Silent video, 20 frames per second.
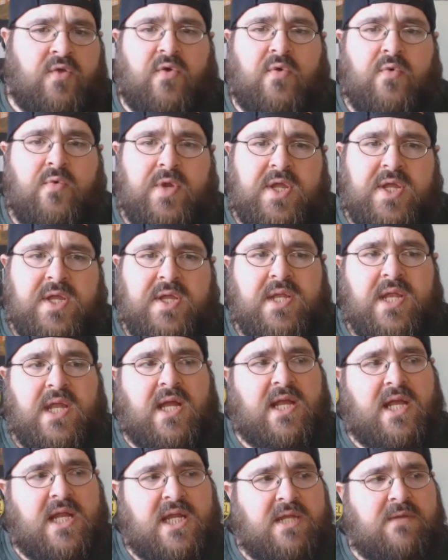Throw
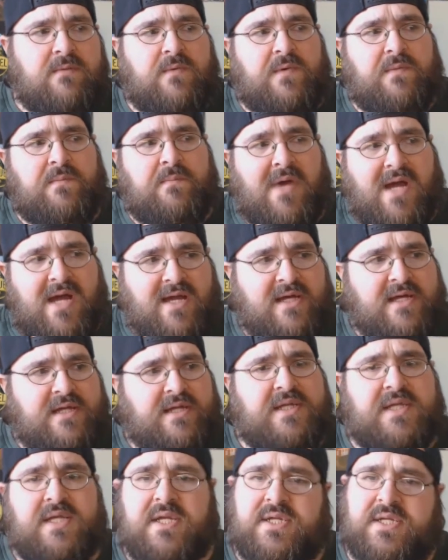hit, I gotta give it a
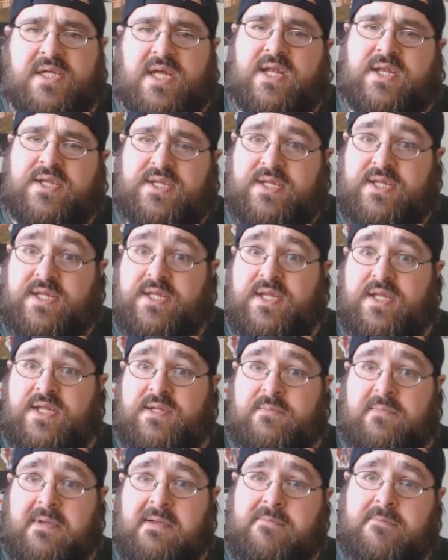mild 6 out of 10,
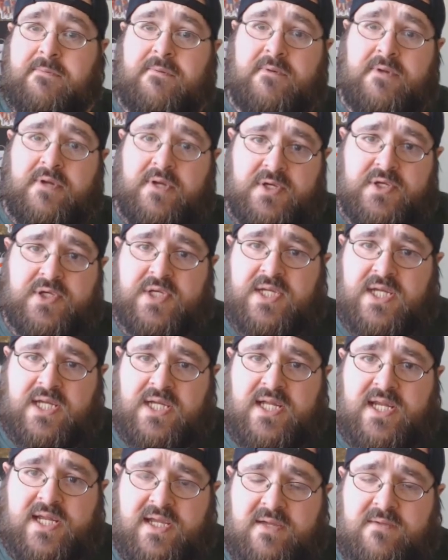and the vapor production,
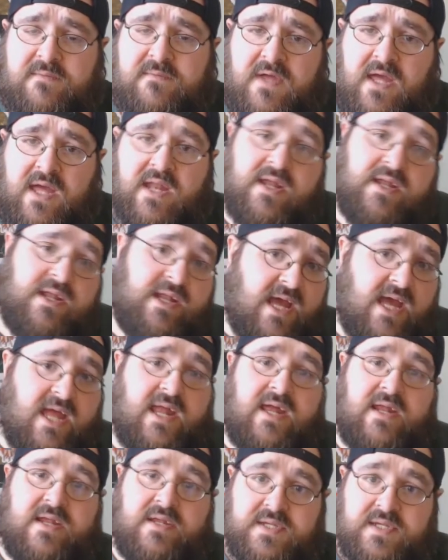I gotta give that a
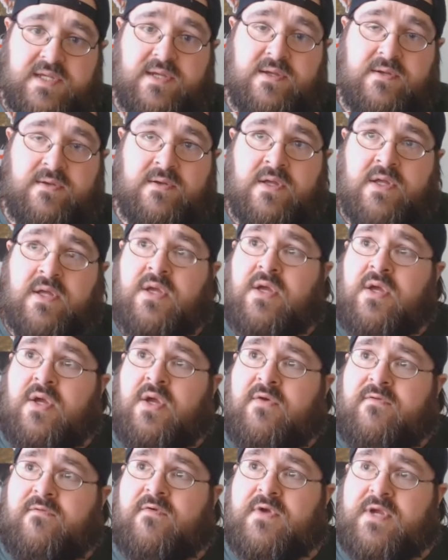9 out of 10
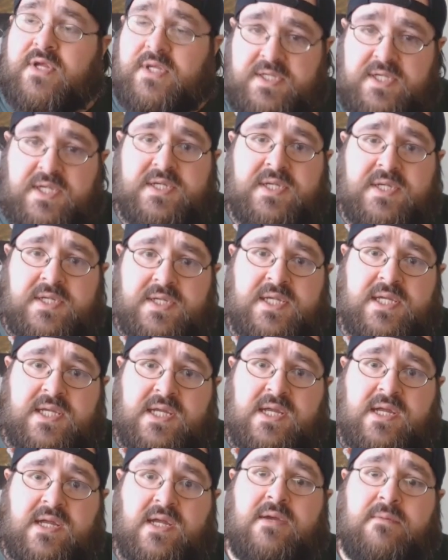for
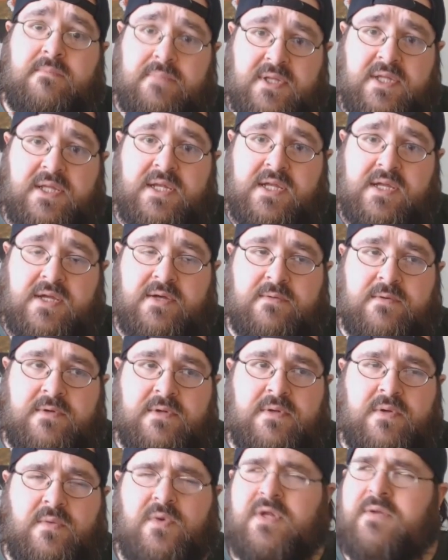consistency and plenty of
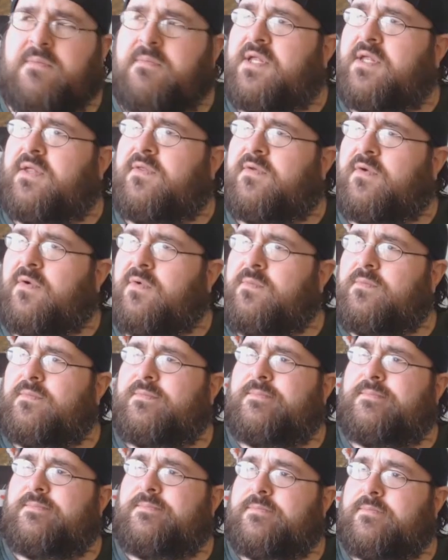it. Oh, wait a minute,
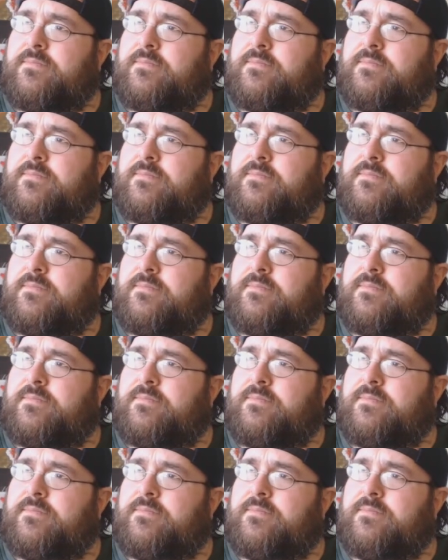throat